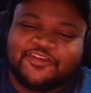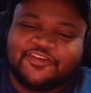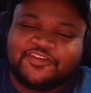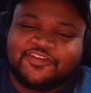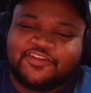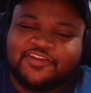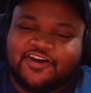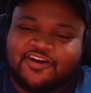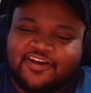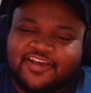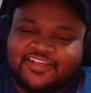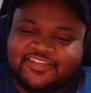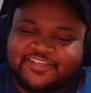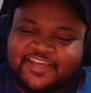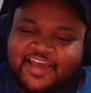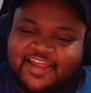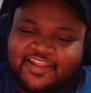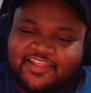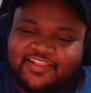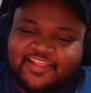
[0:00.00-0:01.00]
You know, it's
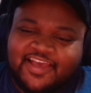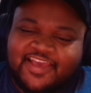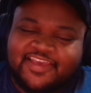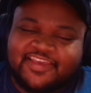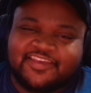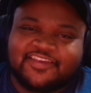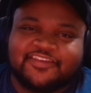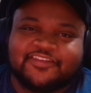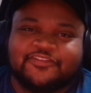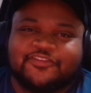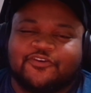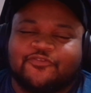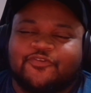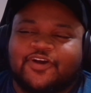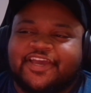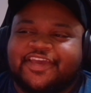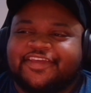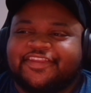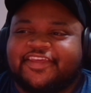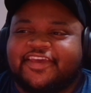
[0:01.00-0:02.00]
kind of like the
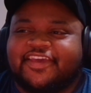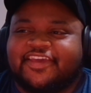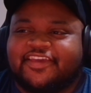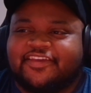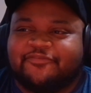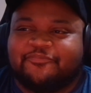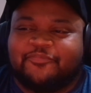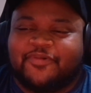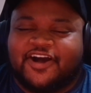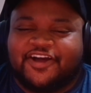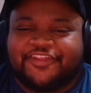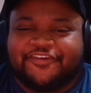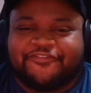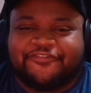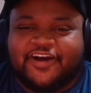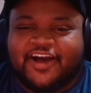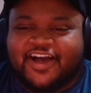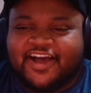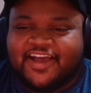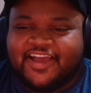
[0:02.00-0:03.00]
way they
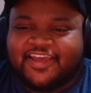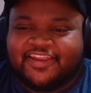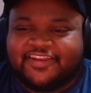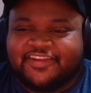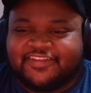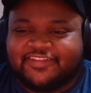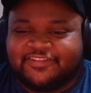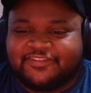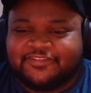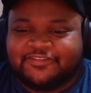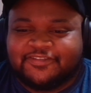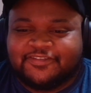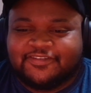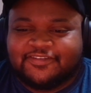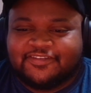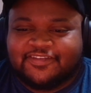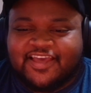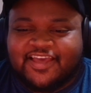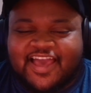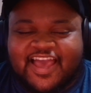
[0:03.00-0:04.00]
modified and
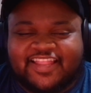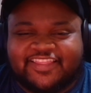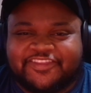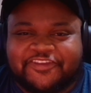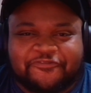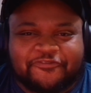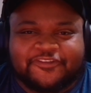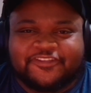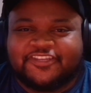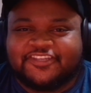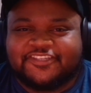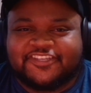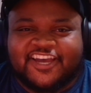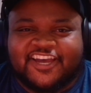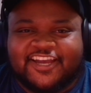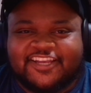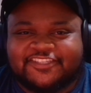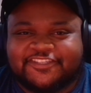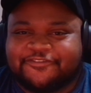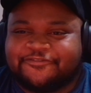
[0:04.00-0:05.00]
had different
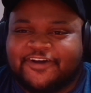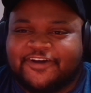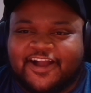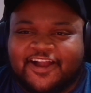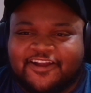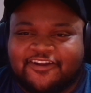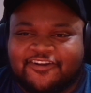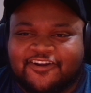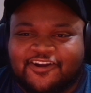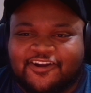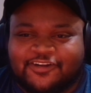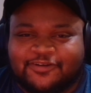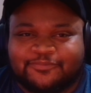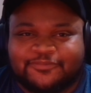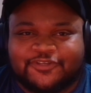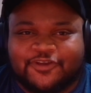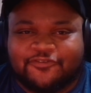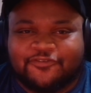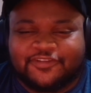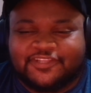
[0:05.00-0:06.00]
designs of
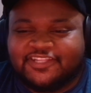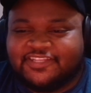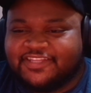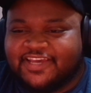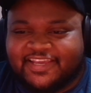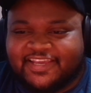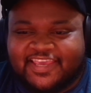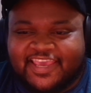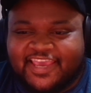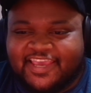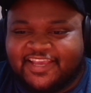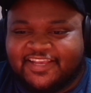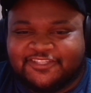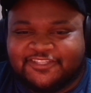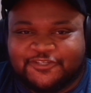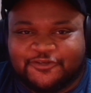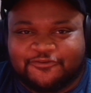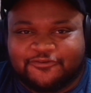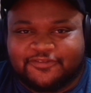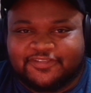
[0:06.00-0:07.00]
firearms over the
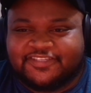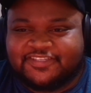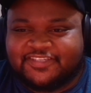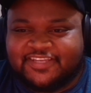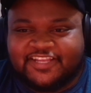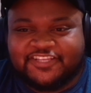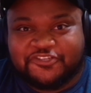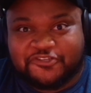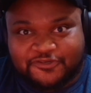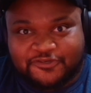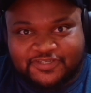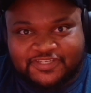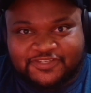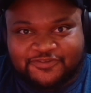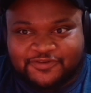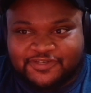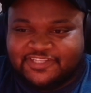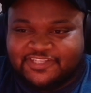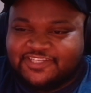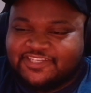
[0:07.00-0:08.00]
decades, over the centuries,
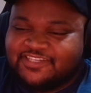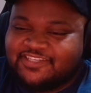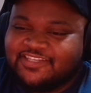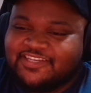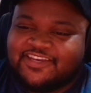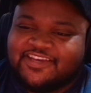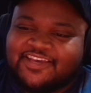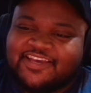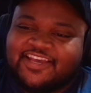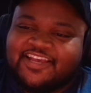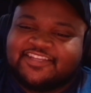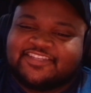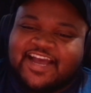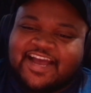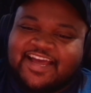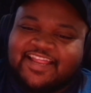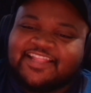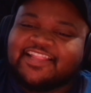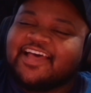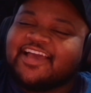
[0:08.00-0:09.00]
really. It's
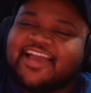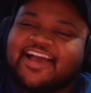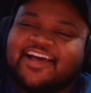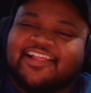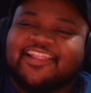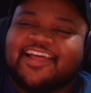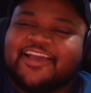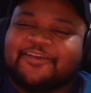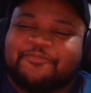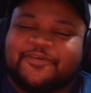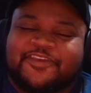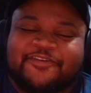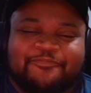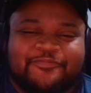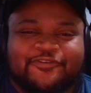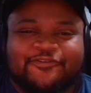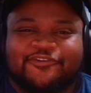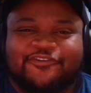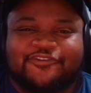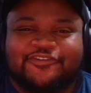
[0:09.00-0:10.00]
kind of like how, like,
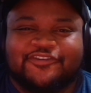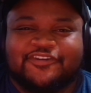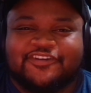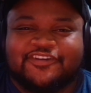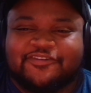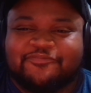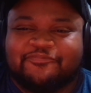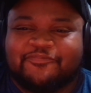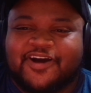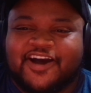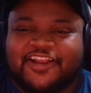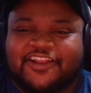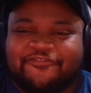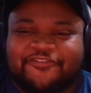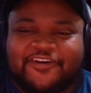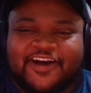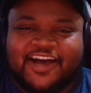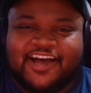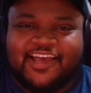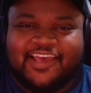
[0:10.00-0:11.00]
people
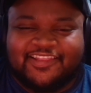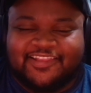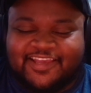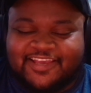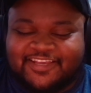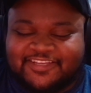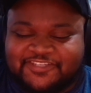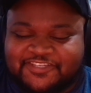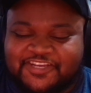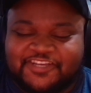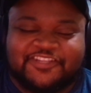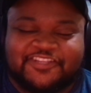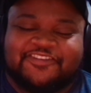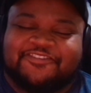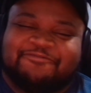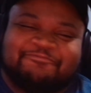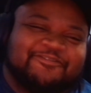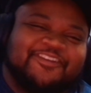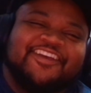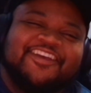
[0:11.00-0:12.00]
modify, like, chili...
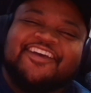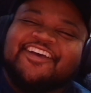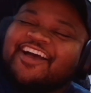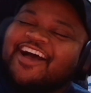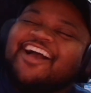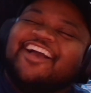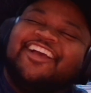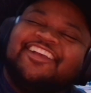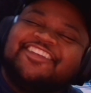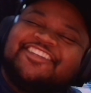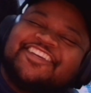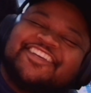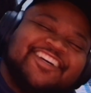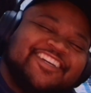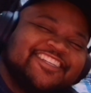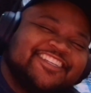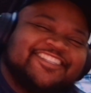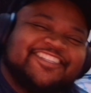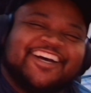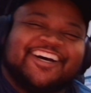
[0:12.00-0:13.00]
It's
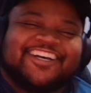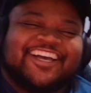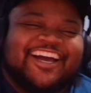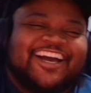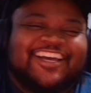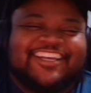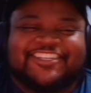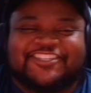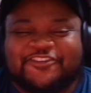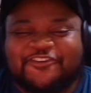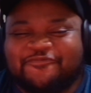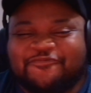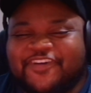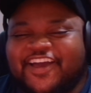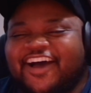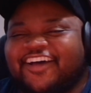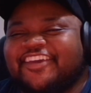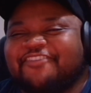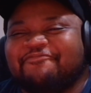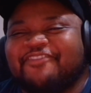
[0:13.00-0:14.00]
kind of stupid
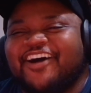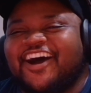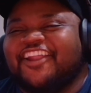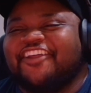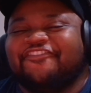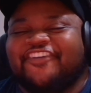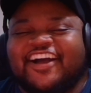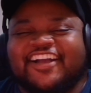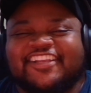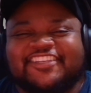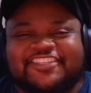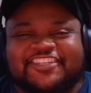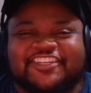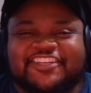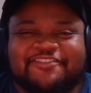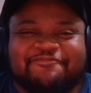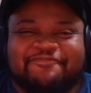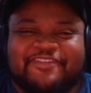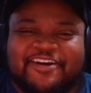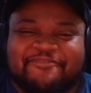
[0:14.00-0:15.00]
how they modify
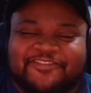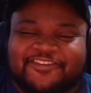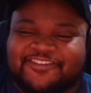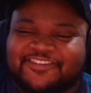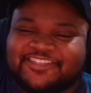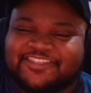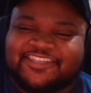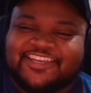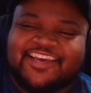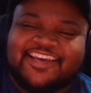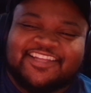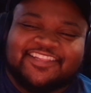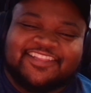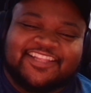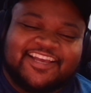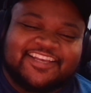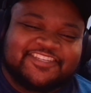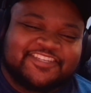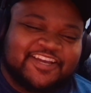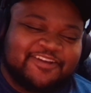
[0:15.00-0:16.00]
chili peppers.
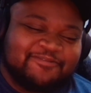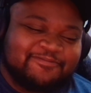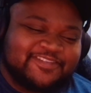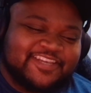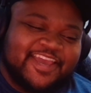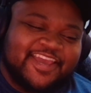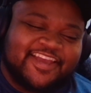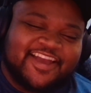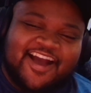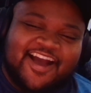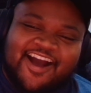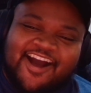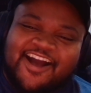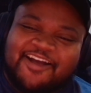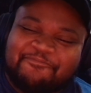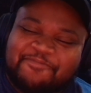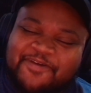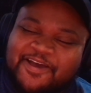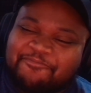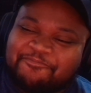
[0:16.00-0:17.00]
Like, some take
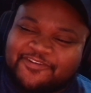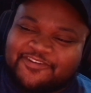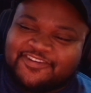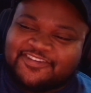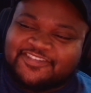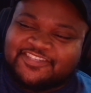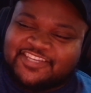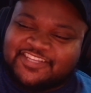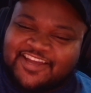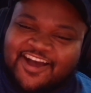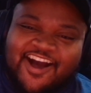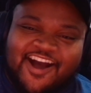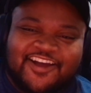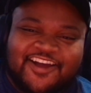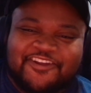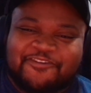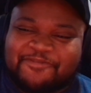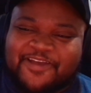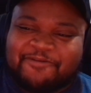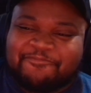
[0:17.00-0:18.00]
hot peppers and
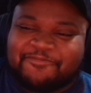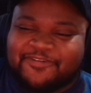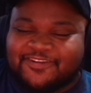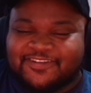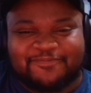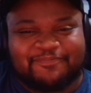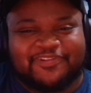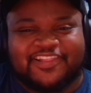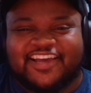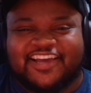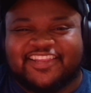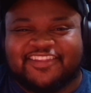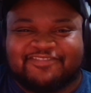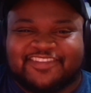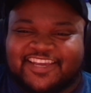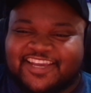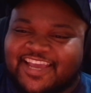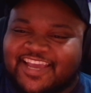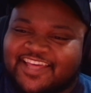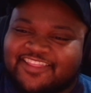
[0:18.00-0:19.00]
hotter peppers, blend them
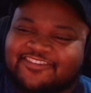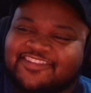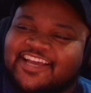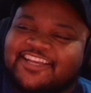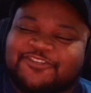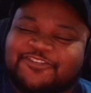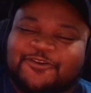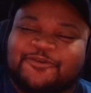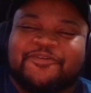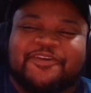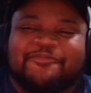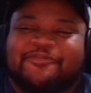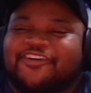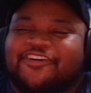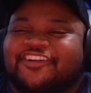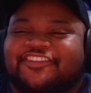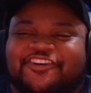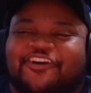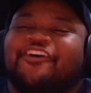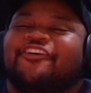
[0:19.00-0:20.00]
together. That's what people
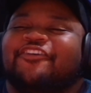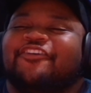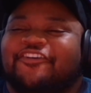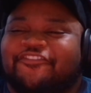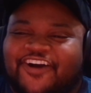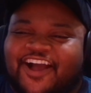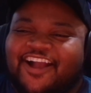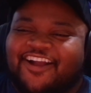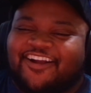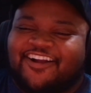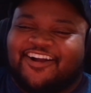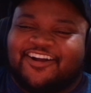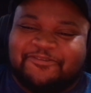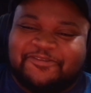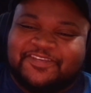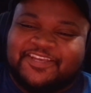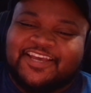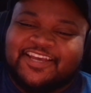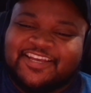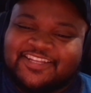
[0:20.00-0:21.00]
are doing with
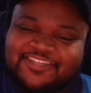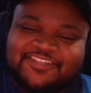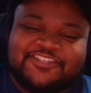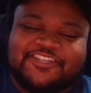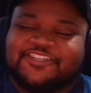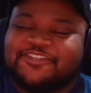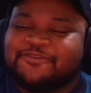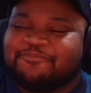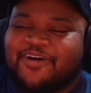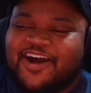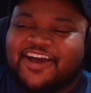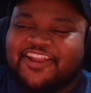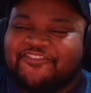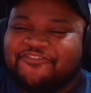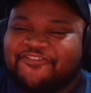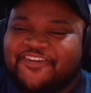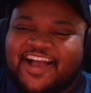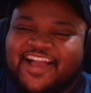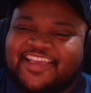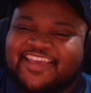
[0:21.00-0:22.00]
firearms. They're just
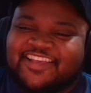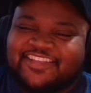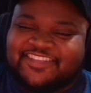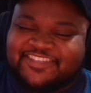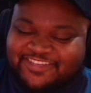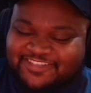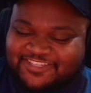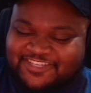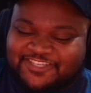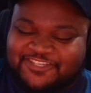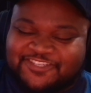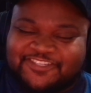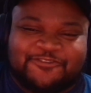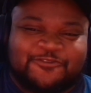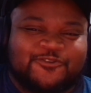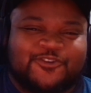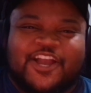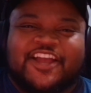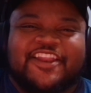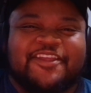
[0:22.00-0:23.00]
modifying it to
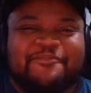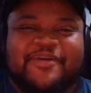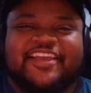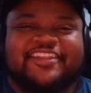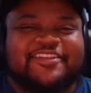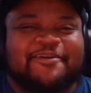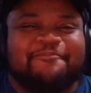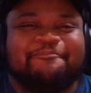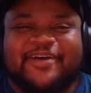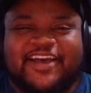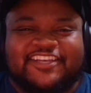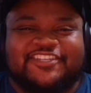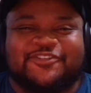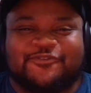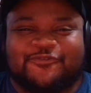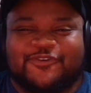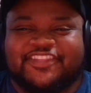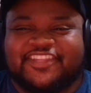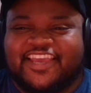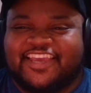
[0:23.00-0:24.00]
just try to make the best
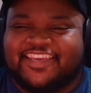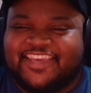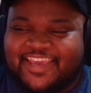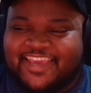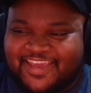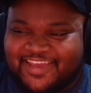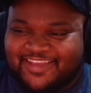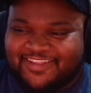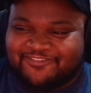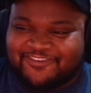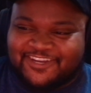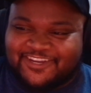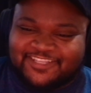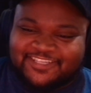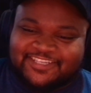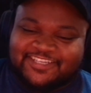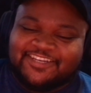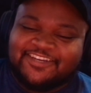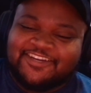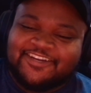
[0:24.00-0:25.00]
one they can,
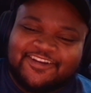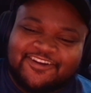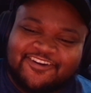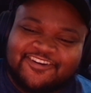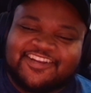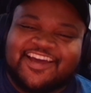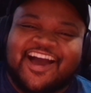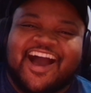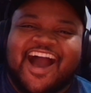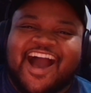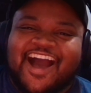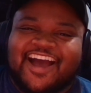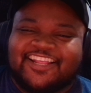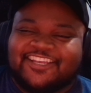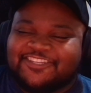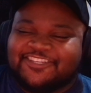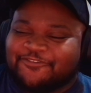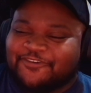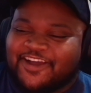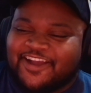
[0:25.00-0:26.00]
really. Or the
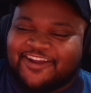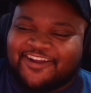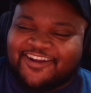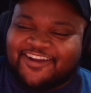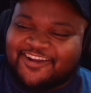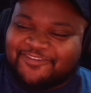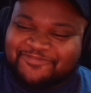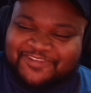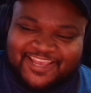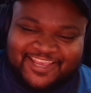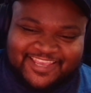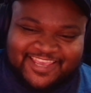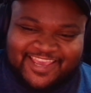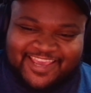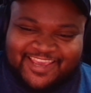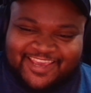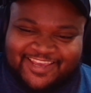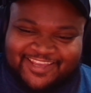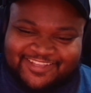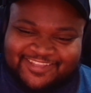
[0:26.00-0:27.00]
hottest firearm they
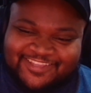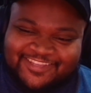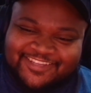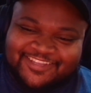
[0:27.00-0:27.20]
can.